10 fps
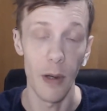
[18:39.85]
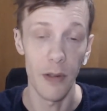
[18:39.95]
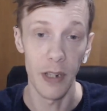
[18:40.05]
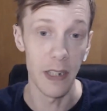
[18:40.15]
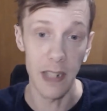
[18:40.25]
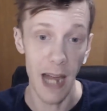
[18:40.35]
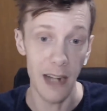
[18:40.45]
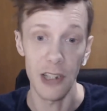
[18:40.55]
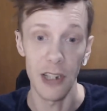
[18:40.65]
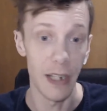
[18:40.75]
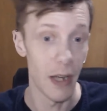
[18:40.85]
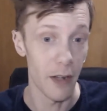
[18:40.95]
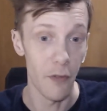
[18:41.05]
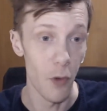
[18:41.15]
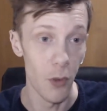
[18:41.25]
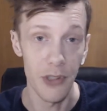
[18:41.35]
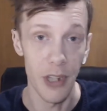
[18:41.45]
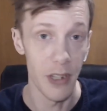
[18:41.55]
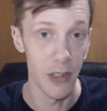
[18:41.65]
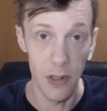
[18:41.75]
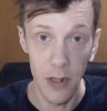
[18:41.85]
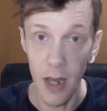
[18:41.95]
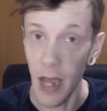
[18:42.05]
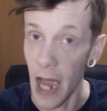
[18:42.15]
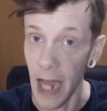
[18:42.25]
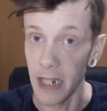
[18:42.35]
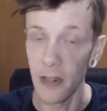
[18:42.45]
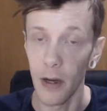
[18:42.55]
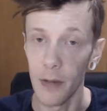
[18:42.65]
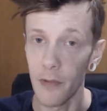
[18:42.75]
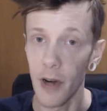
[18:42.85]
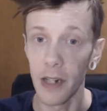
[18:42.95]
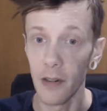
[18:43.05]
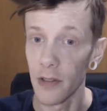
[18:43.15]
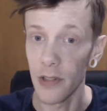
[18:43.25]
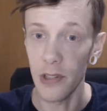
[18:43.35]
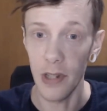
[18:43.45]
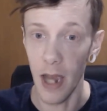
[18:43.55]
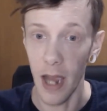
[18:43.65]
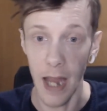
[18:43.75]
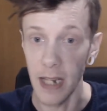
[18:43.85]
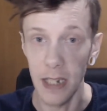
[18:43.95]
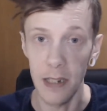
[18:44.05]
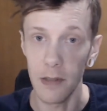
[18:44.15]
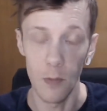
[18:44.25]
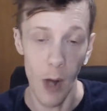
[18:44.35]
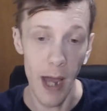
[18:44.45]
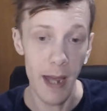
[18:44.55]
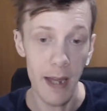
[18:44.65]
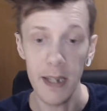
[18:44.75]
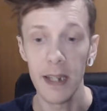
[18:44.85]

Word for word: I think it's actually like a four season, anytime fragrance, anywhere,